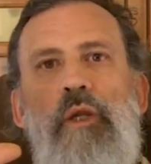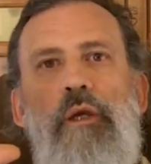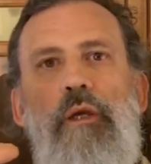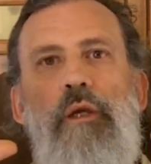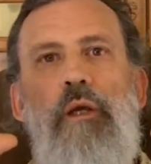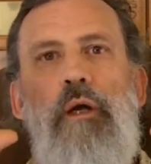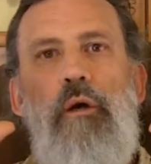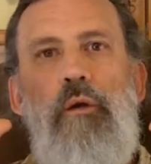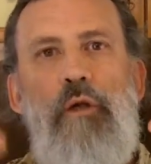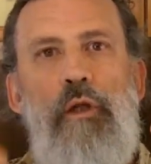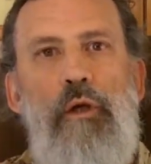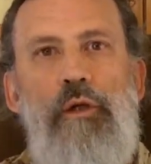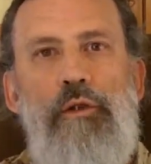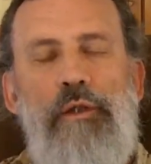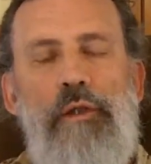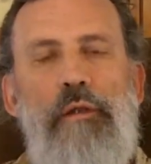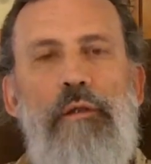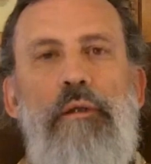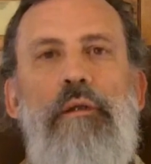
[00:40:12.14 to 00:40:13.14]
you know,
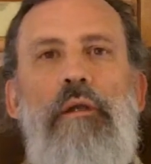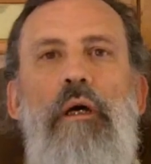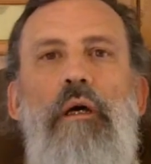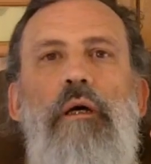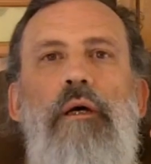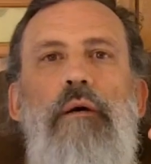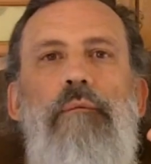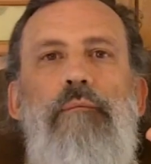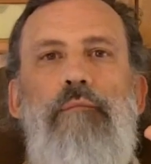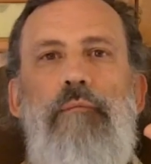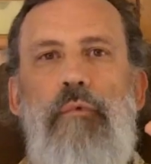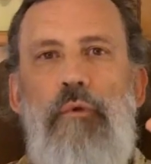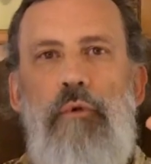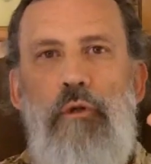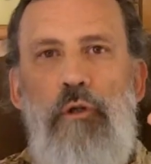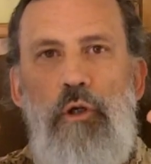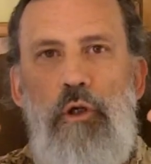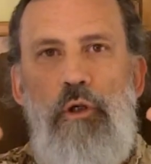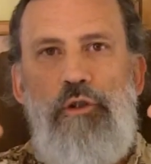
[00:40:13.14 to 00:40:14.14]
losing uh,
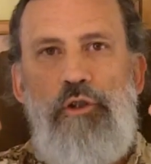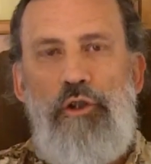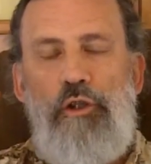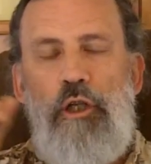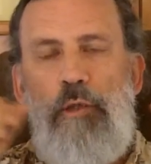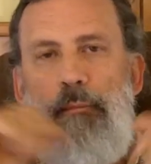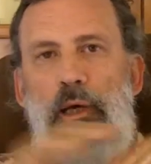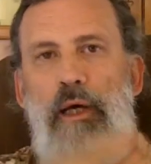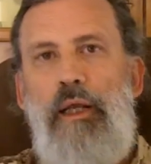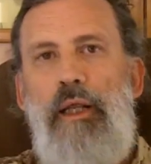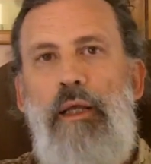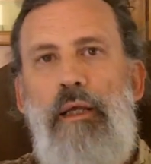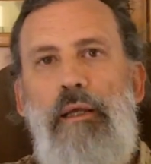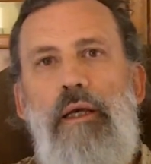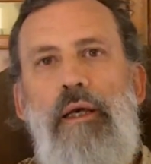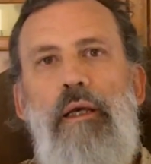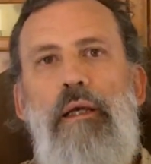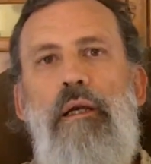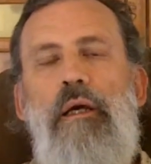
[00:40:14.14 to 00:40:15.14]
losing their
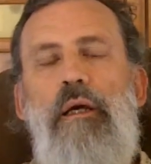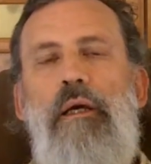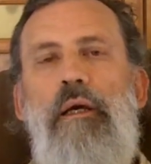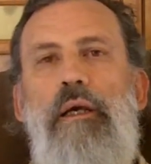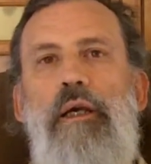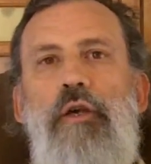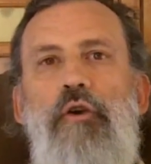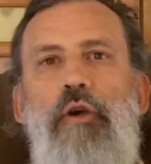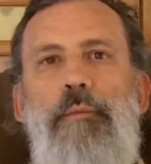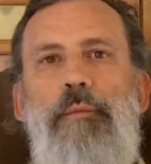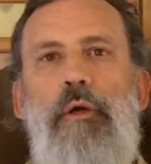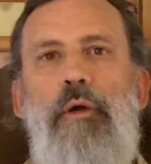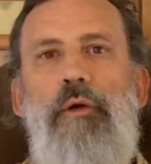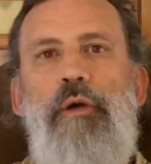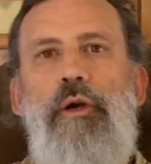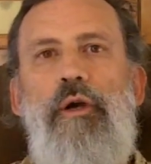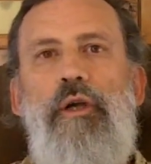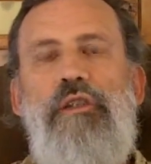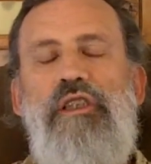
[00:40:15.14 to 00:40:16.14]
money in, uh, in
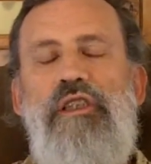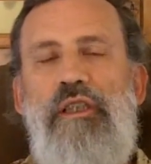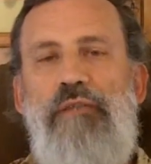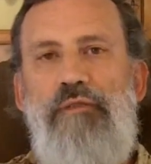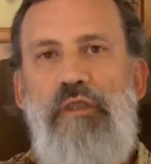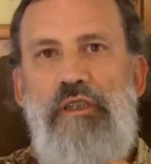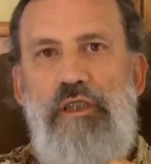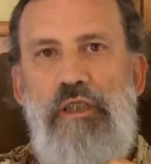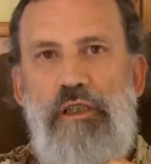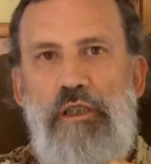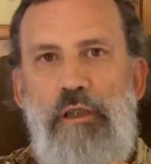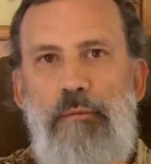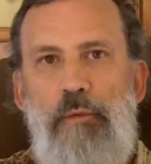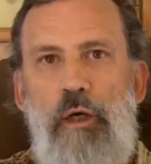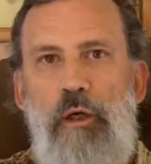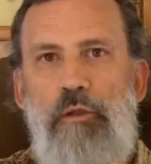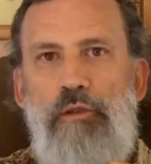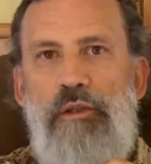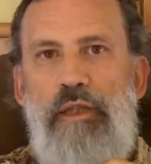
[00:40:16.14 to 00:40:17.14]
cryptocurrencies if the system
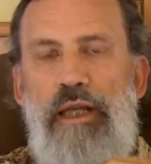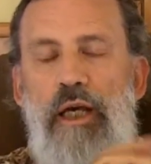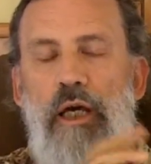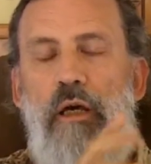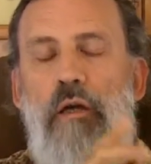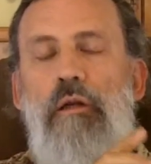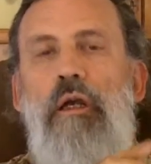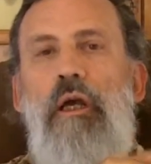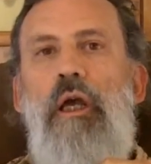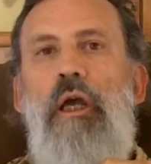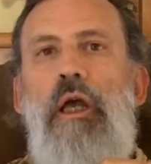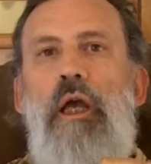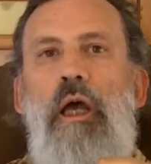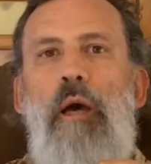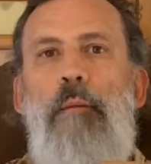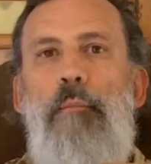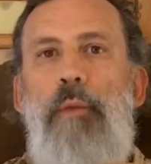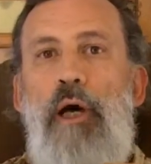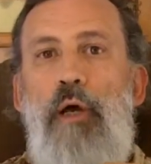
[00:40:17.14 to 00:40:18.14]
goes down.
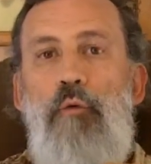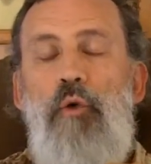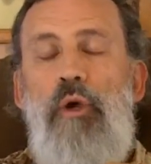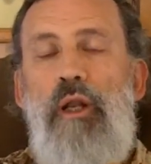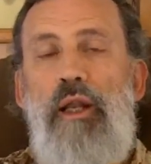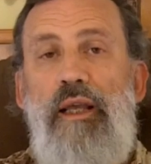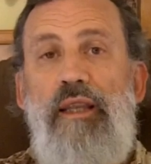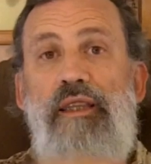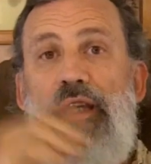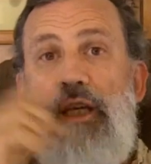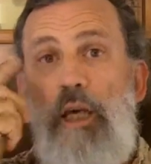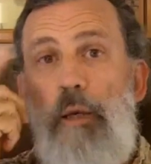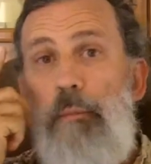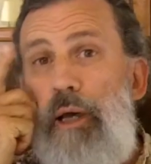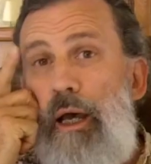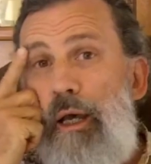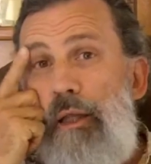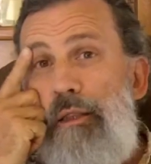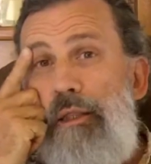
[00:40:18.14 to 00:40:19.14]
But really think
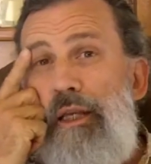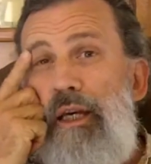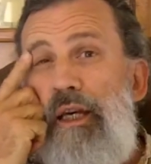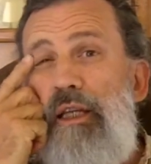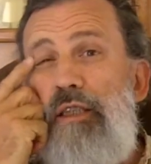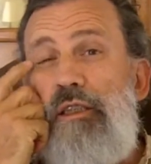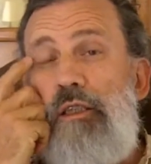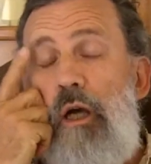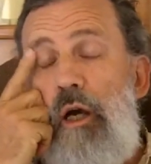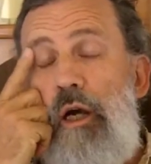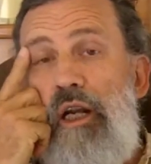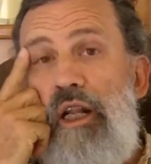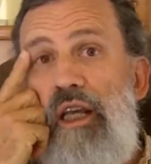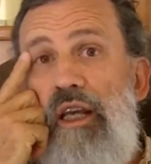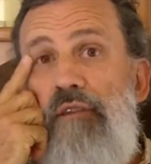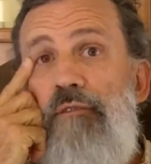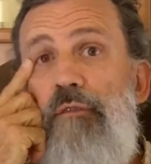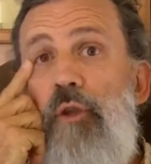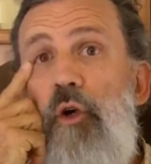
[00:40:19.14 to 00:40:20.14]
about this, all right?
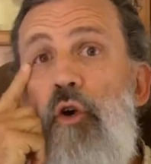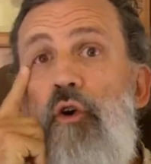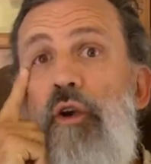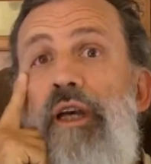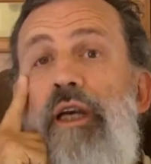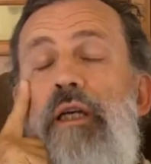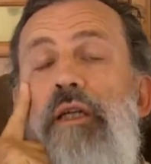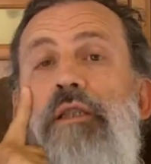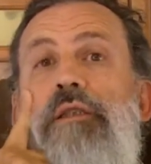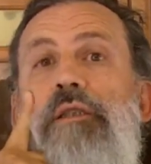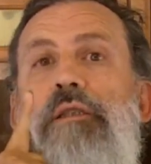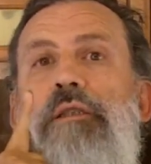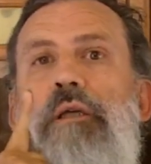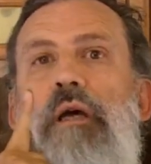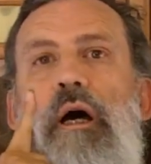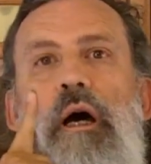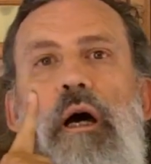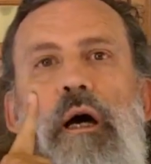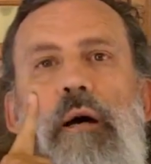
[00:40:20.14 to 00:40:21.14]
If there is
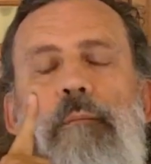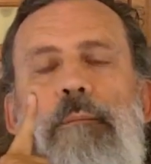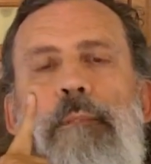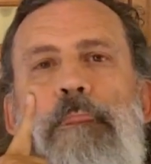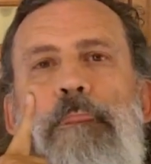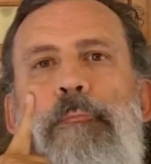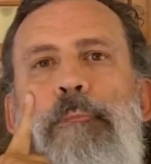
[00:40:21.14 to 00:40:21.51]
um,